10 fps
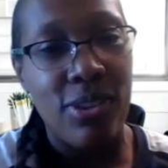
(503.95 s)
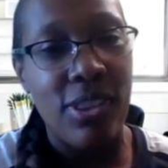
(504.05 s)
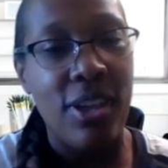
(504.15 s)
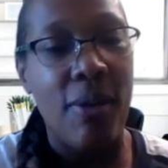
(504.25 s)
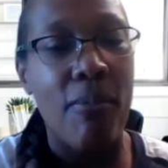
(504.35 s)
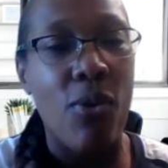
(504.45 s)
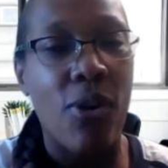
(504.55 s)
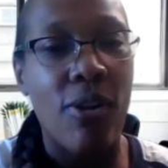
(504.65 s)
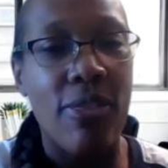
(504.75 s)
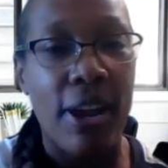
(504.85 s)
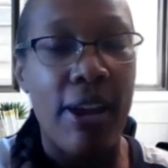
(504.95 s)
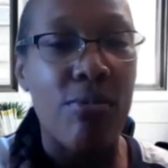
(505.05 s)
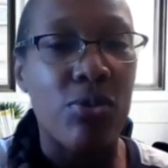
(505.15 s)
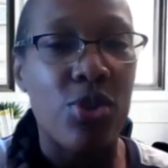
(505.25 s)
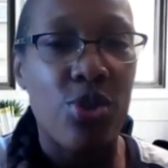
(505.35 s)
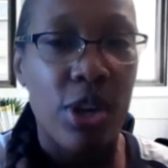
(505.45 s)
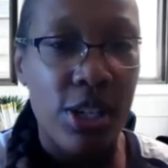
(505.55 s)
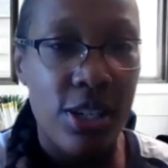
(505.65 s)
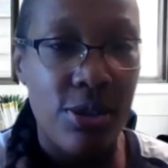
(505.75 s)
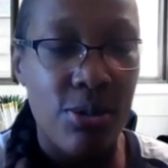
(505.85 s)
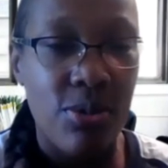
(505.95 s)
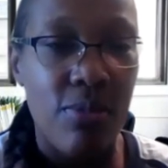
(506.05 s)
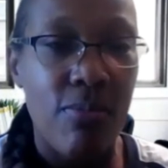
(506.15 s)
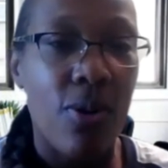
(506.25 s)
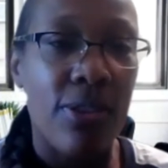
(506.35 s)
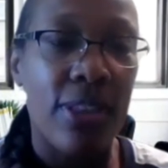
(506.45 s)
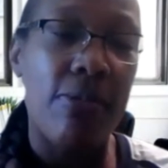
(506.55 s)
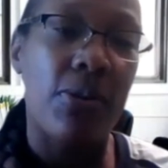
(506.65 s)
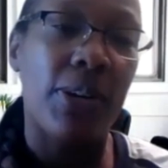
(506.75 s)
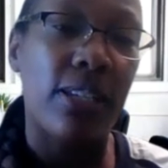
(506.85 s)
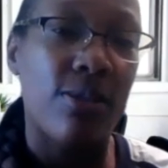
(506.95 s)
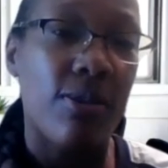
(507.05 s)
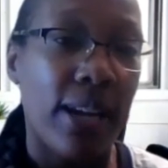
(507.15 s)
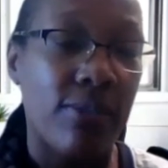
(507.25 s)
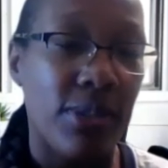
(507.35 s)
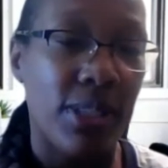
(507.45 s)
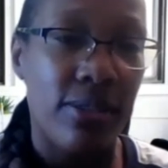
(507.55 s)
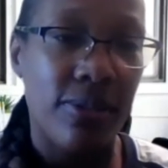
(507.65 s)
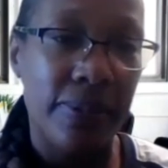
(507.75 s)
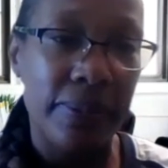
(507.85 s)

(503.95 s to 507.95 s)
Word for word: the more they will trust you, the more they will interact with you.